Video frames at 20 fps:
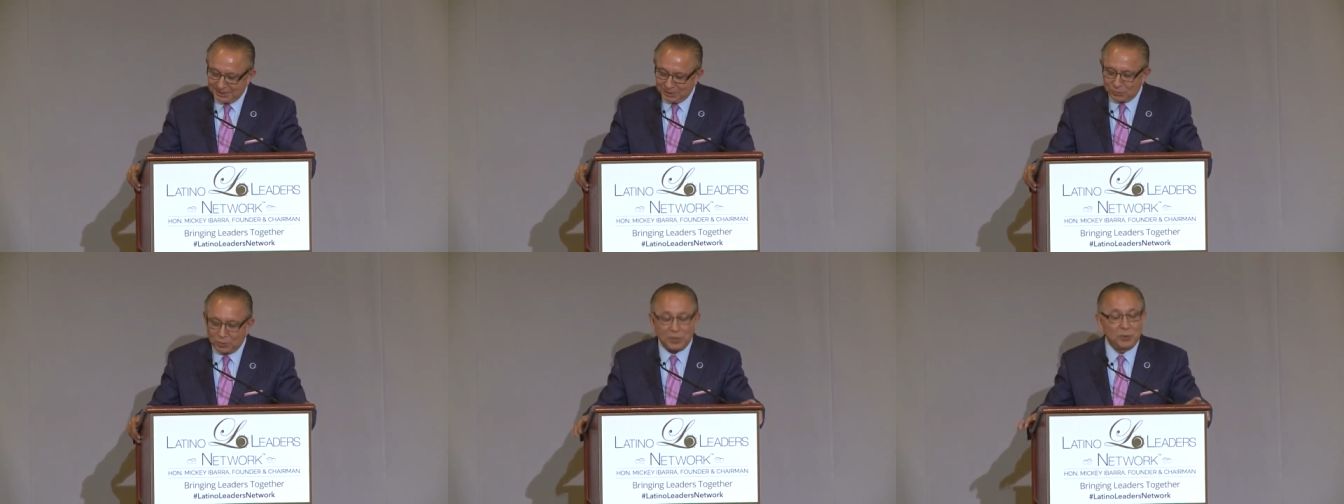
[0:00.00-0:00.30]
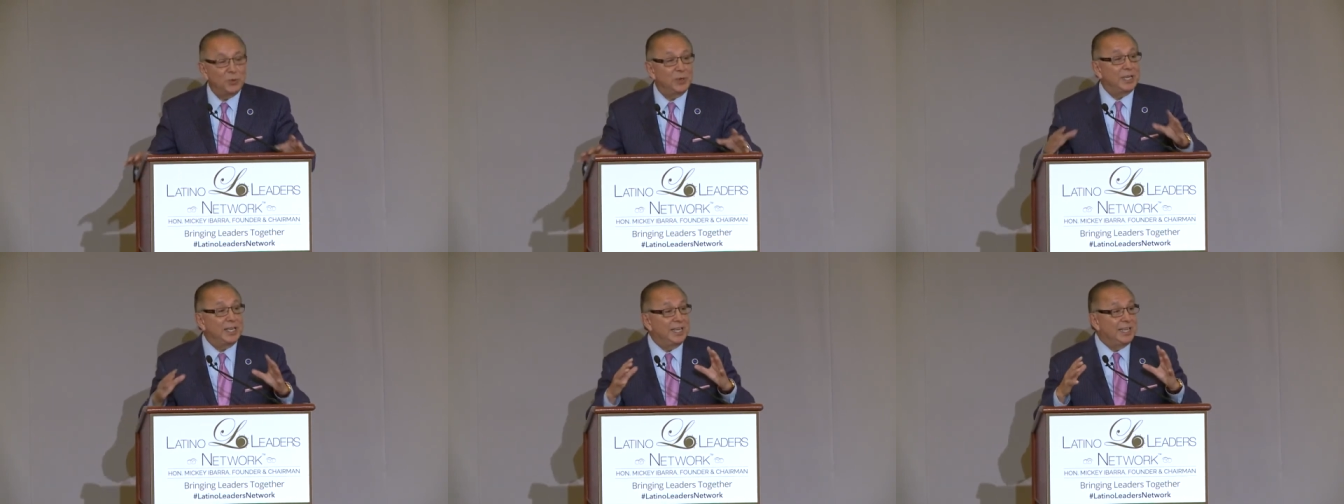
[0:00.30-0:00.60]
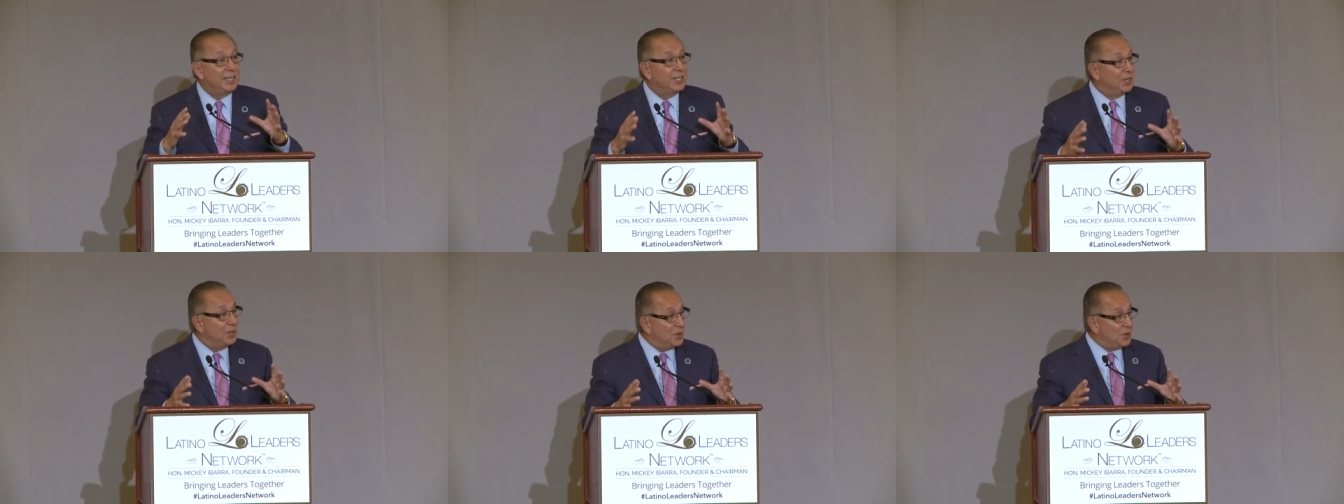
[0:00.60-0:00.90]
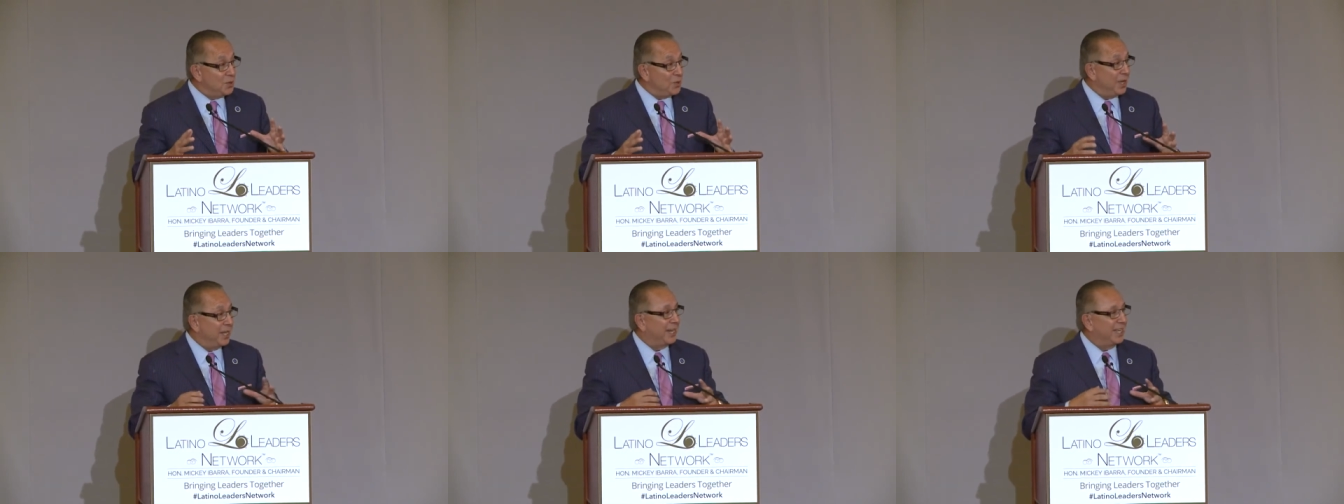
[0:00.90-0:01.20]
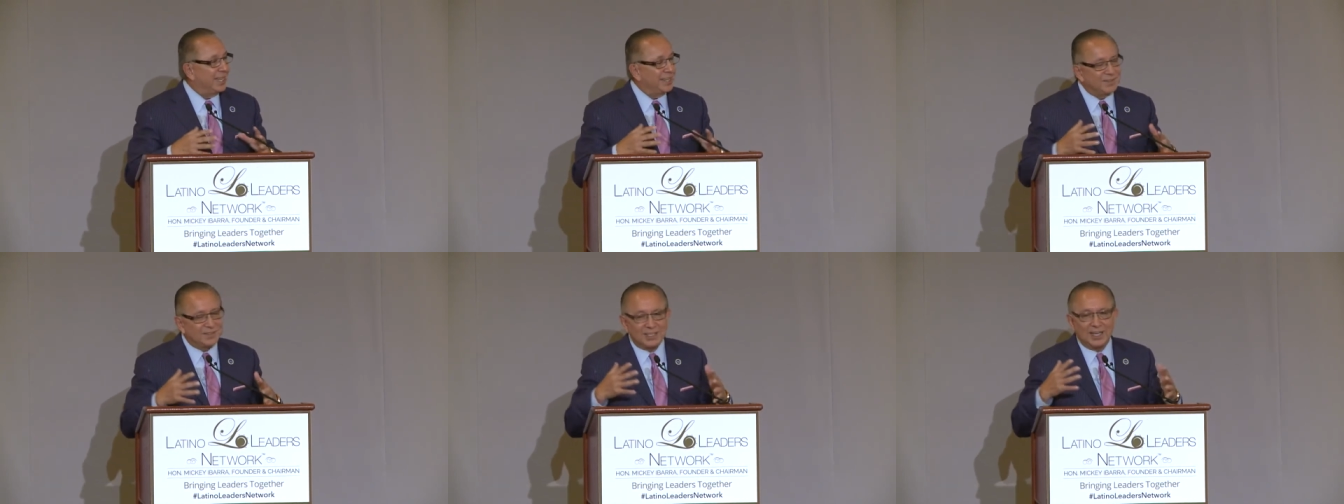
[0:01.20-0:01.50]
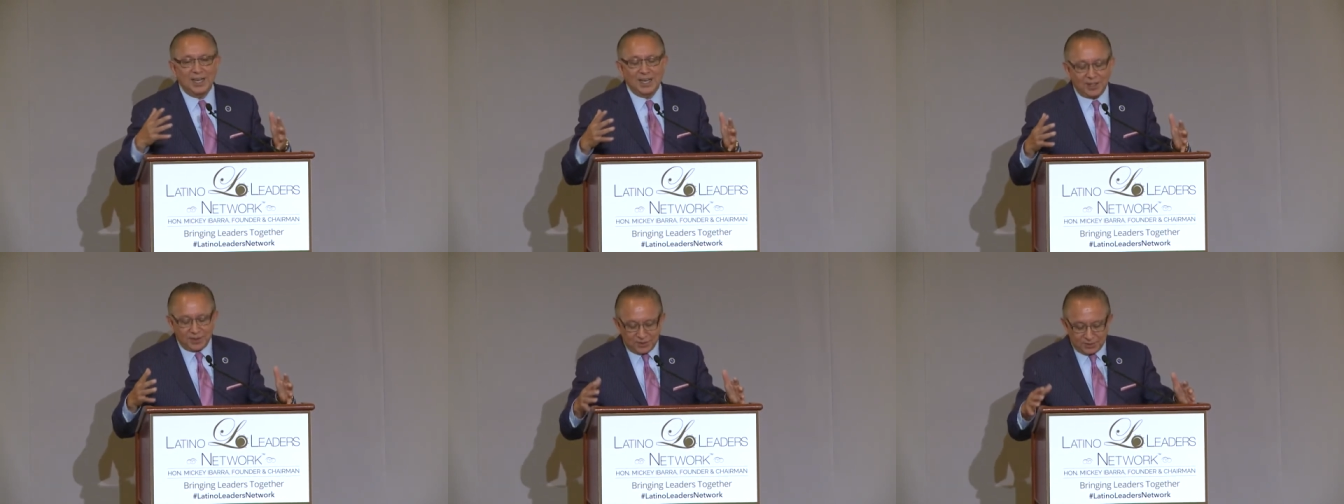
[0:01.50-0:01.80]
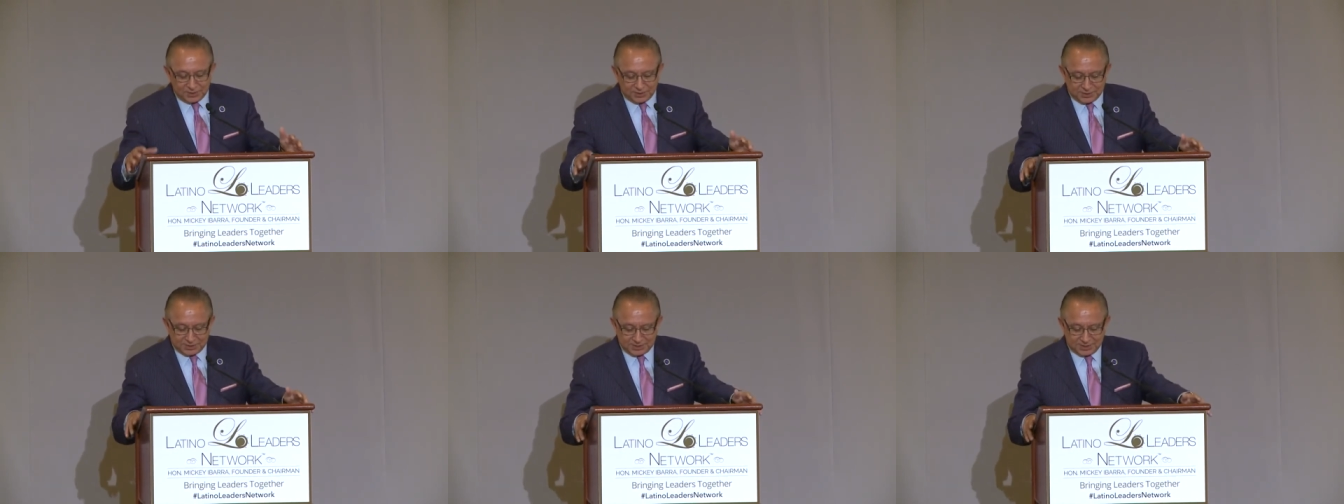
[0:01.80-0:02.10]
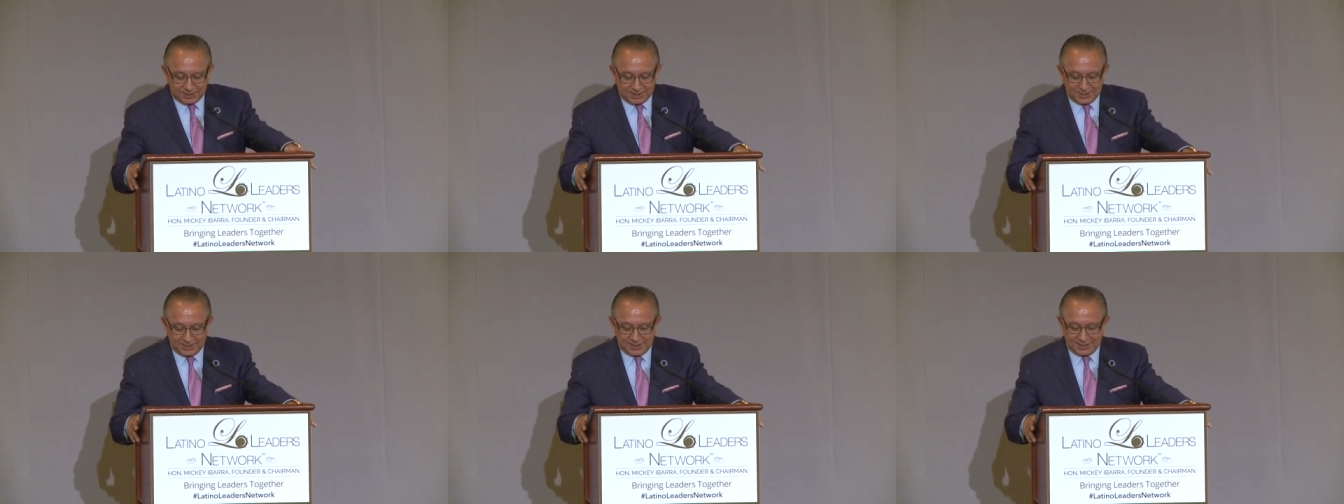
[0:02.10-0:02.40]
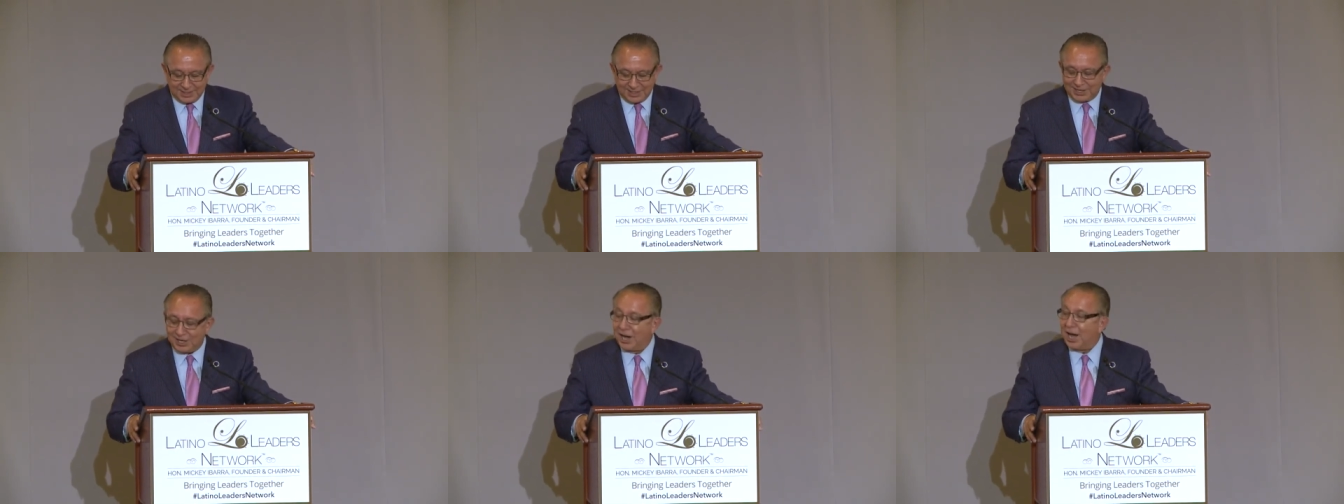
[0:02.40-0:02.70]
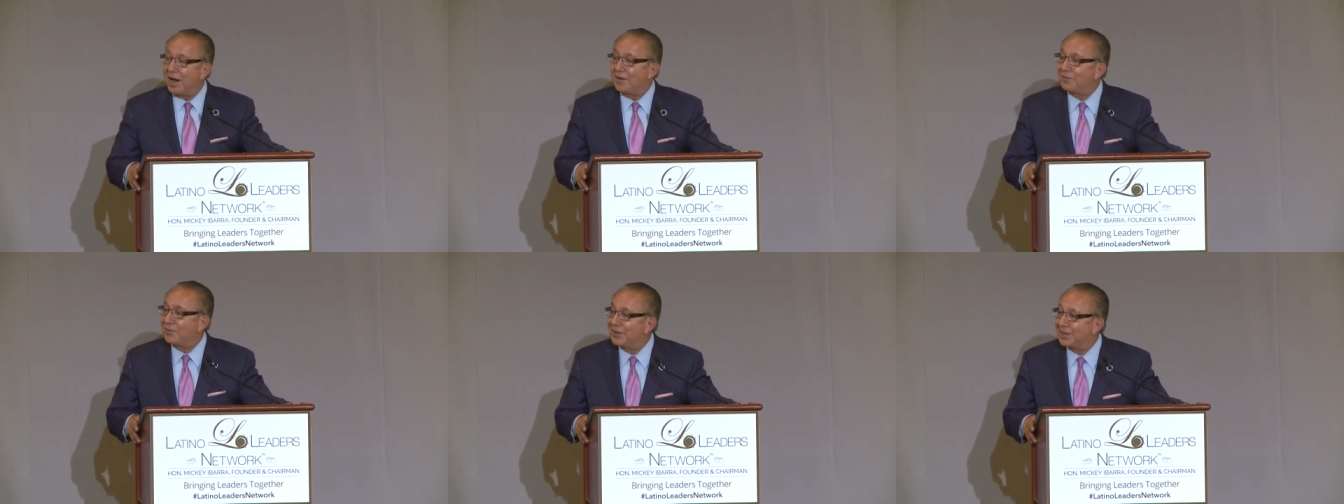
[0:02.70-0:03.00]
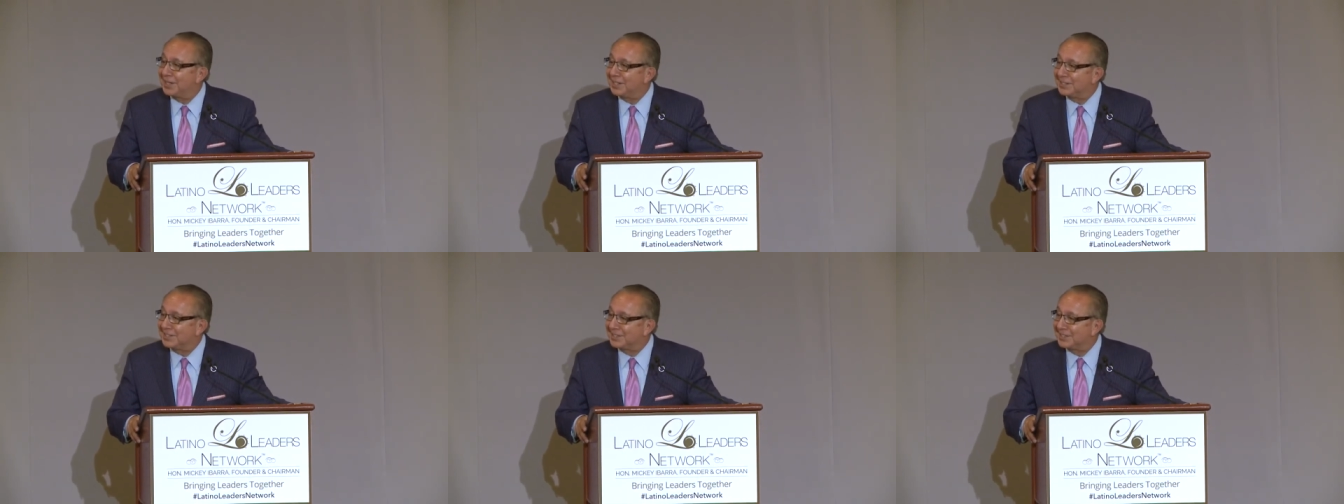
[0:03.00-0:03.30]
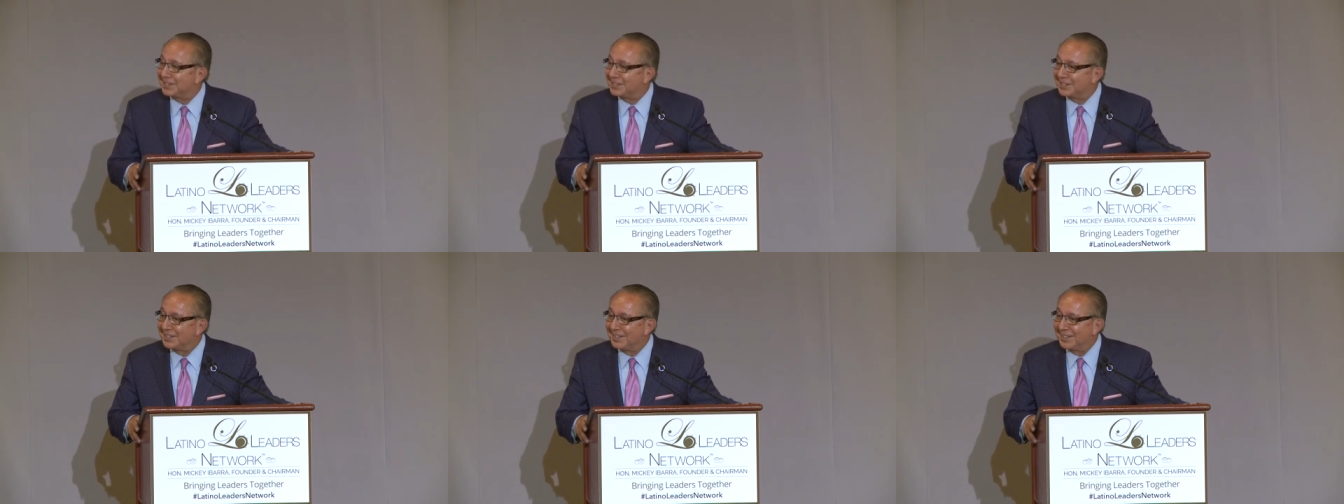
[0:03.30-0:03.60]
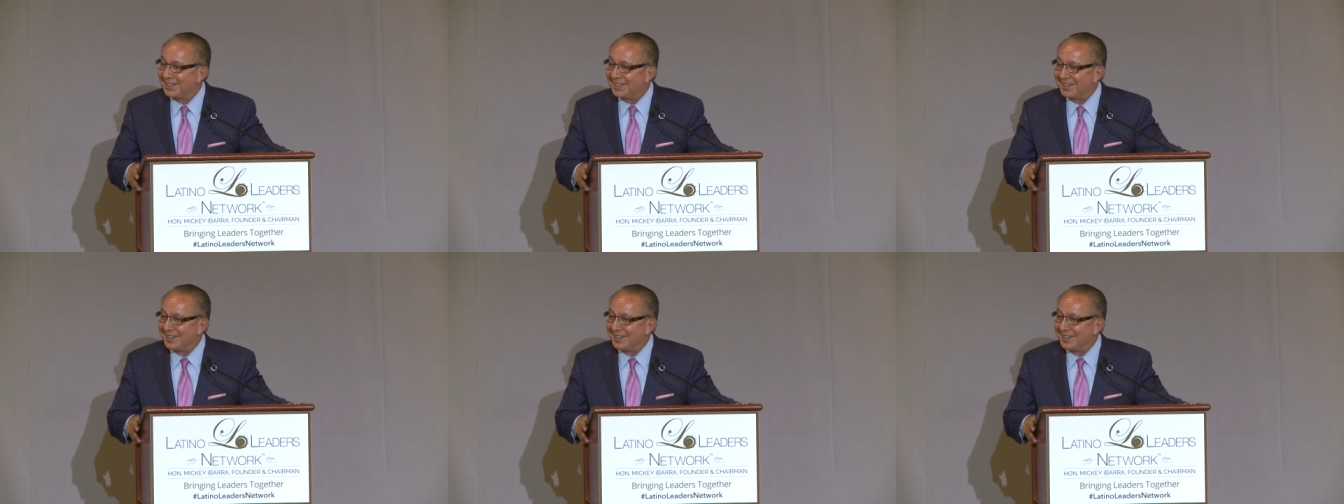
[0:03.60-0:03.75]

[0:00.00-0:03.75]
When we do, it gives others confidence,